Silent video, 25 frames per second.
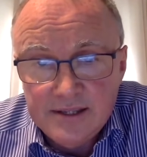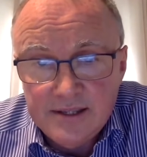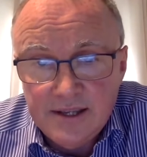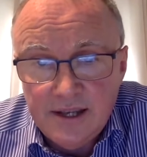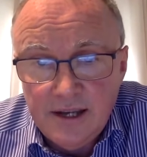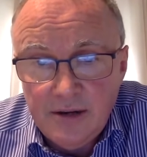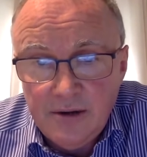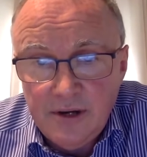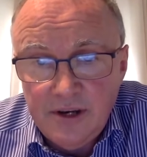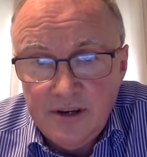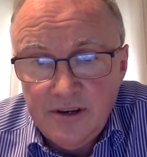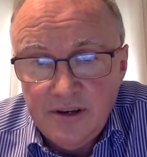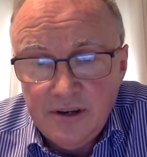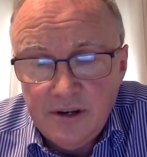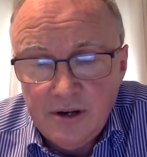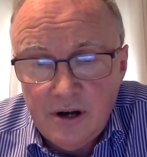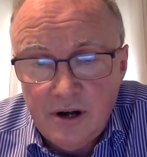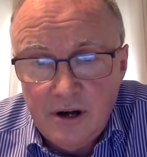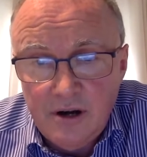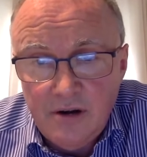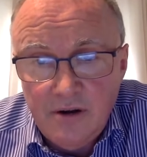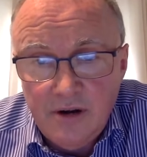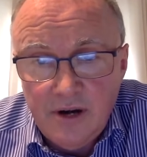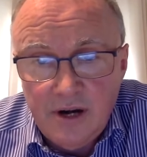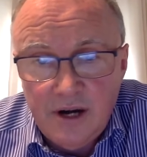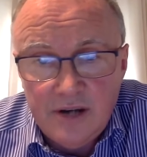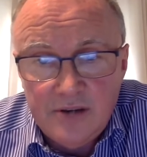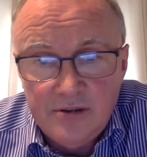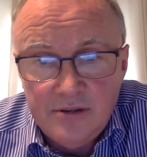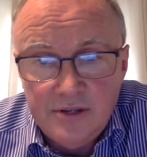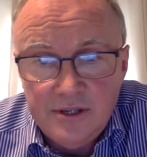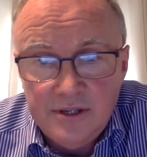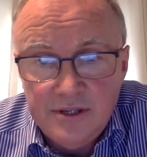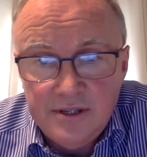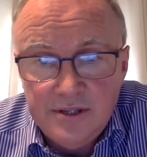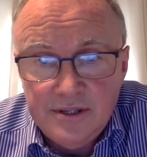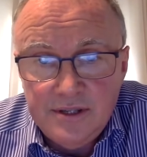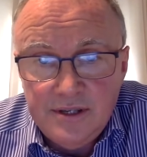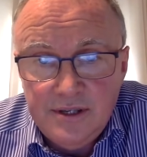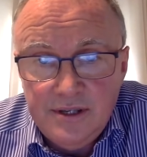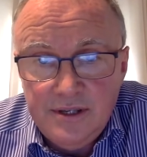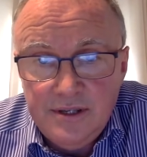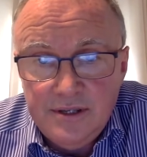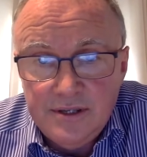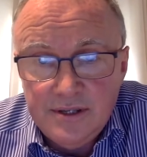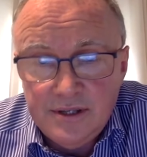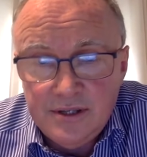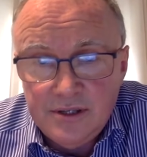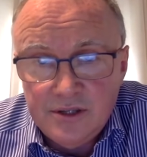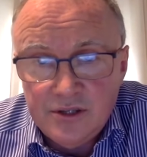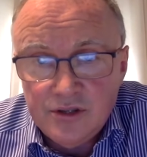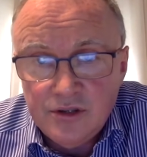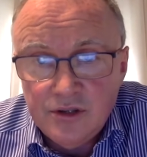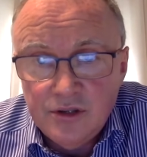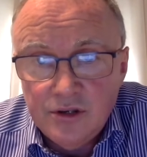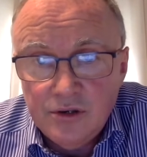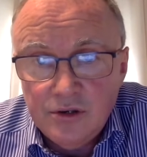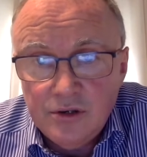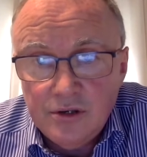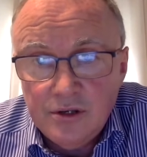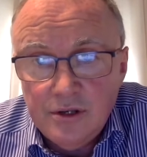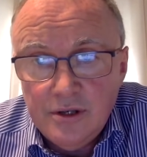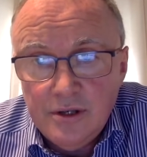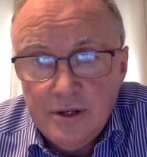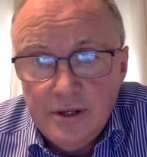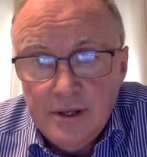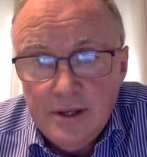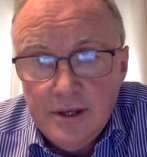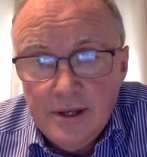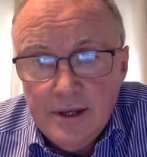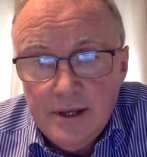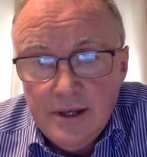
accelerated coronary artery disease, and stroke.